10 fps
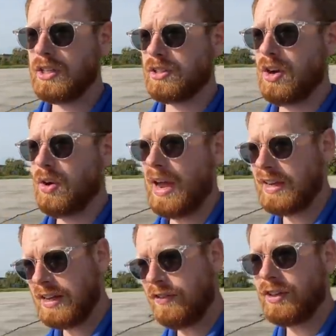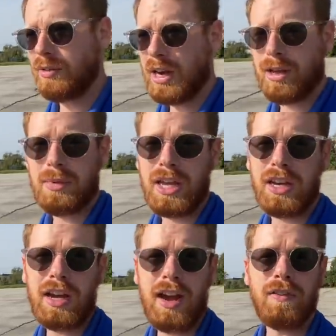So I definitely
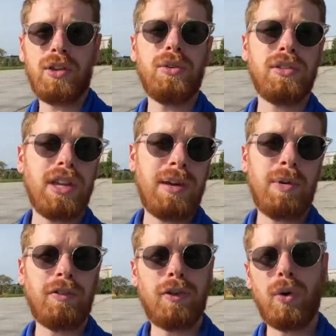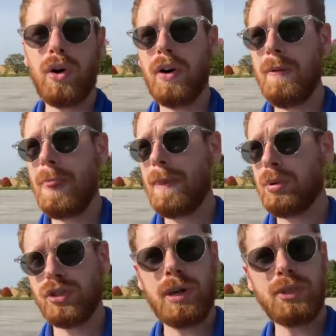recommend. I've used them for
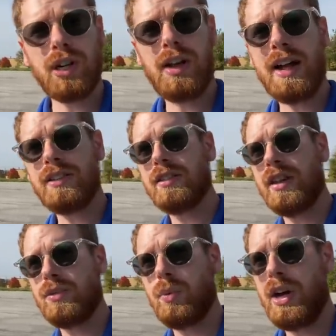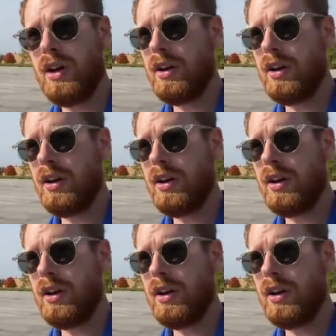prescription glasses as well.